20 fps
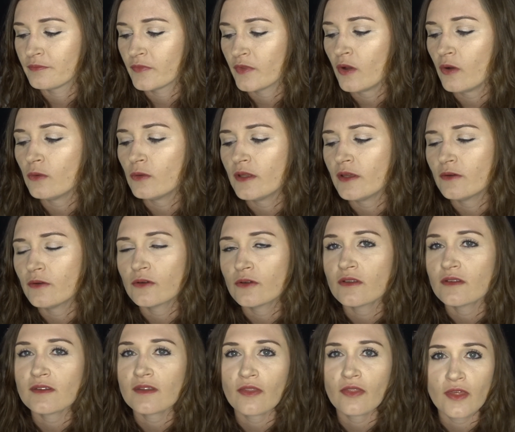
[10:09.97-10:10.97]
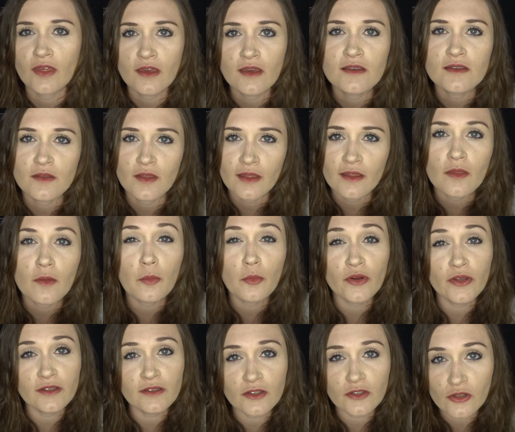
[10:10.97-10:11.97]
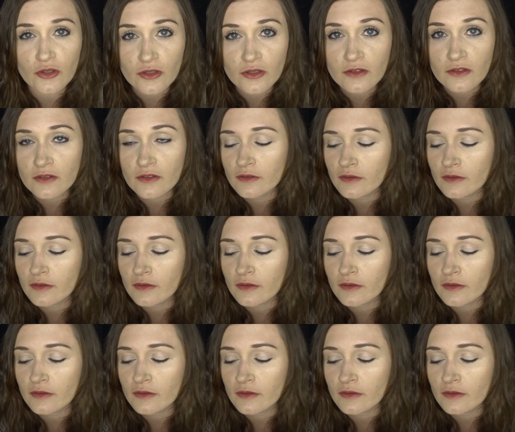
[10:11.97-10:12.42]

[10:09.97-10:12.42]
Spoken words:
holy orders I think is like the priesthood,